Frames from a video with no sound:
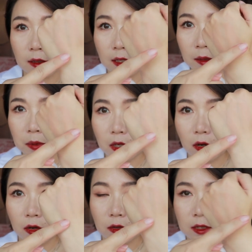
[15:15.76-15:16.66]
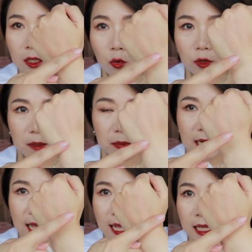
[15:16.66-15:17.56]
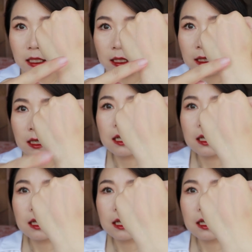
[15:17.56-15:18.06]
lip gloss or lip glaze